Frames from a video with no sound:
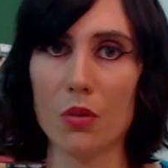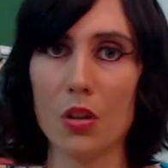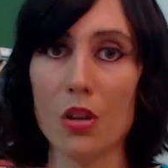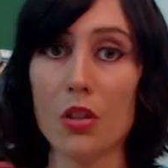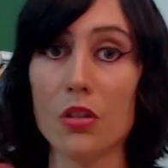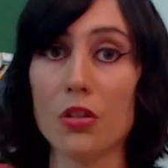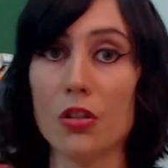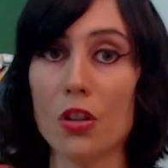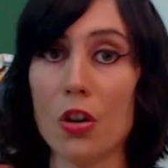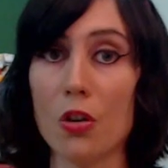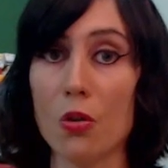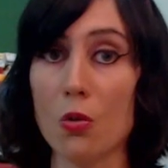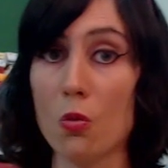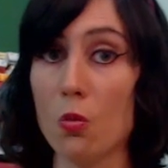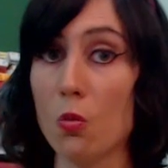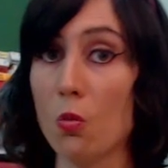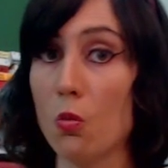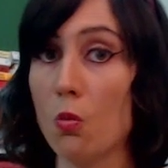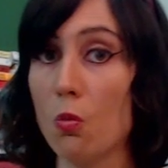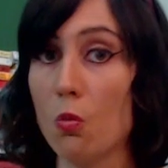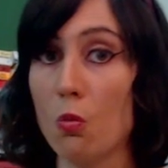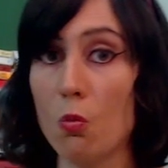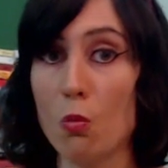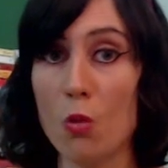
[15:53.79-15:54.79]
So,
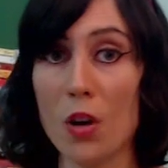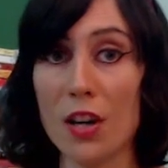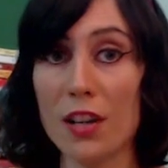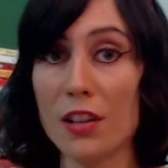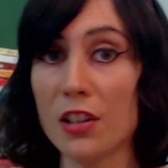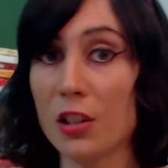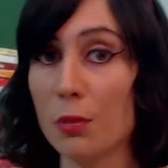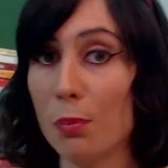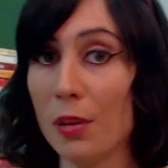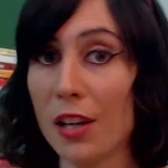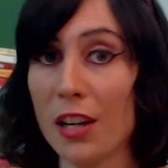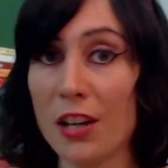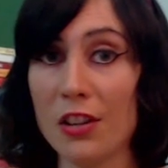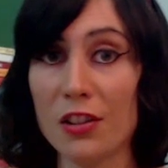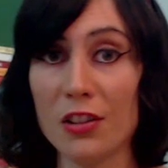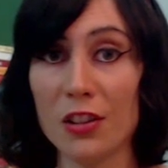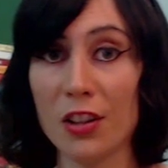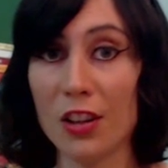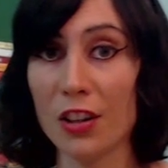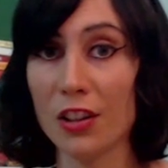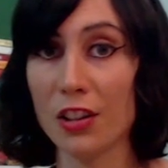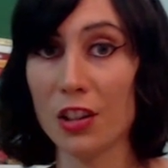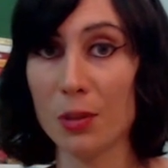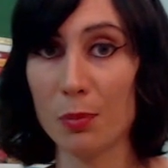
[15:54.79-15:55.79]
what explains the
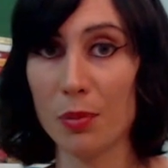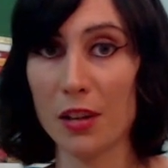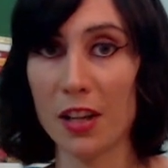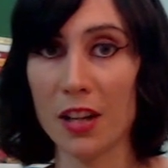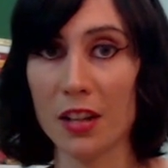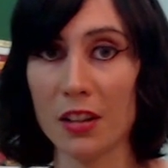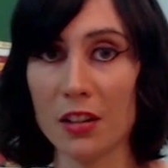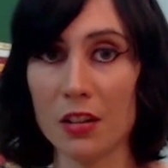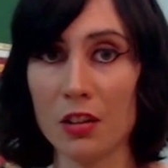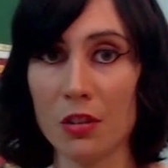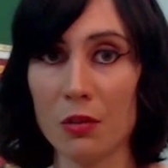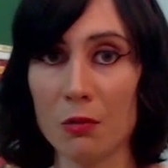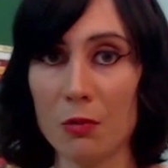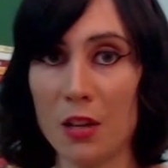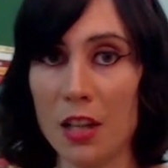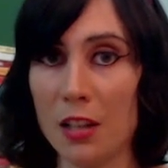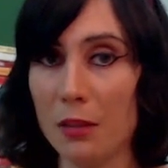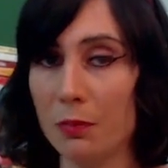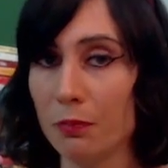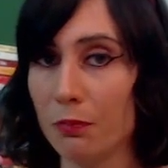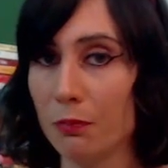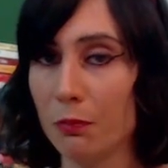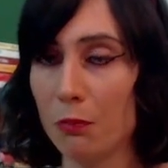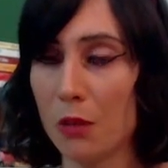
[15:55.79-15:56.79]
unexplained?
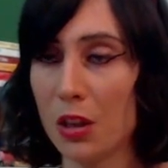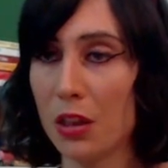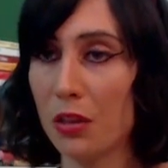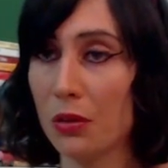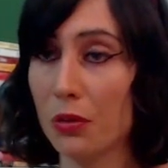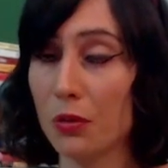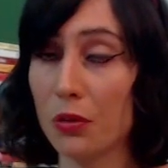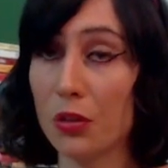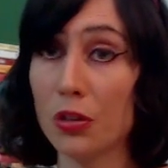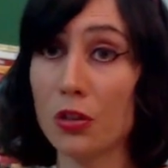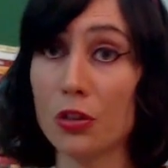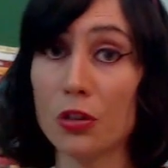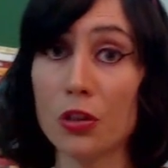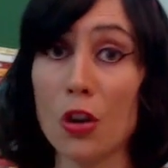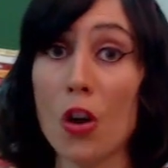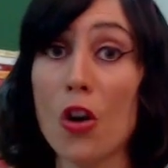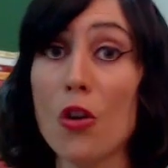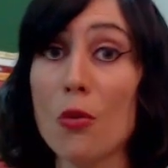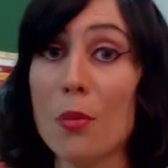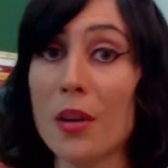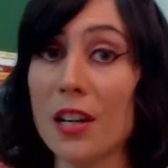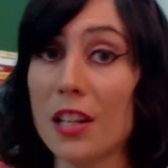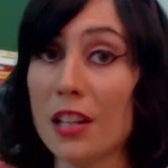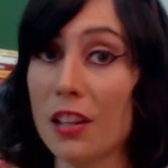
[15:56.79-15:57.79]
Well, with so
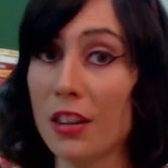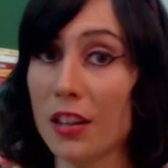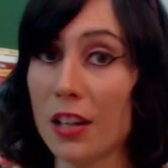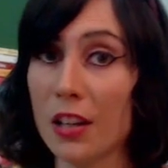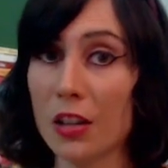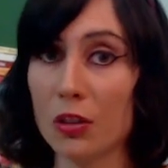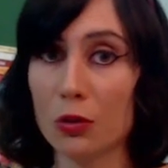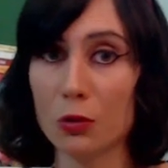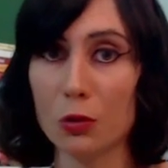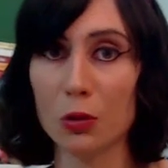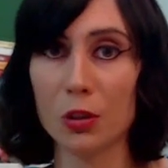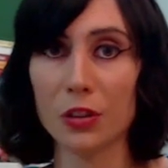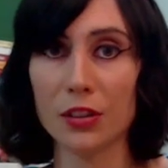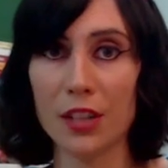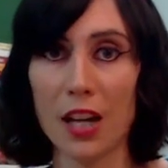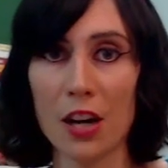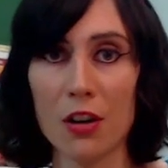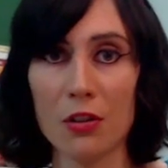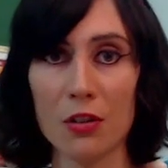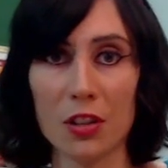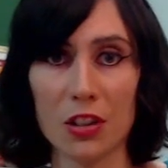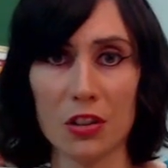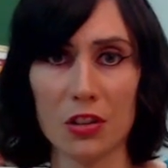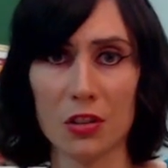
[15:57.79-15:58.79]
many things ruled
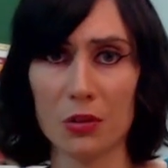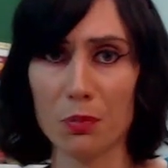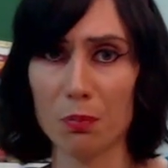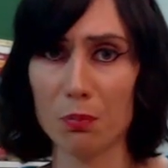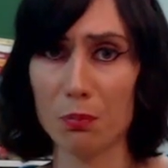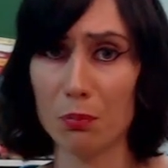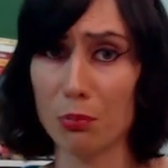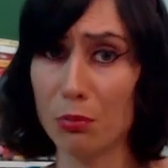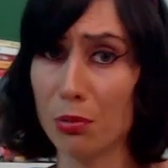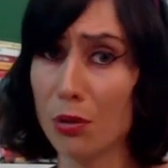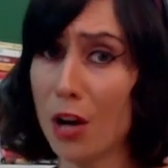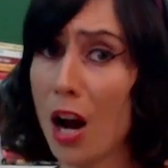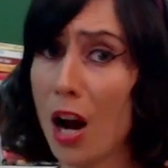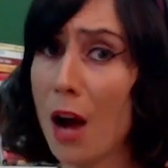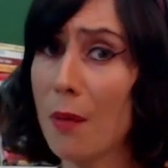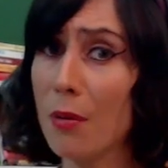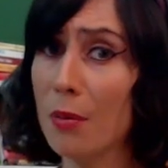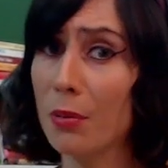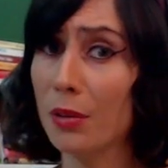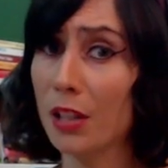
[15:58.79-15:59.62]
out, it's probably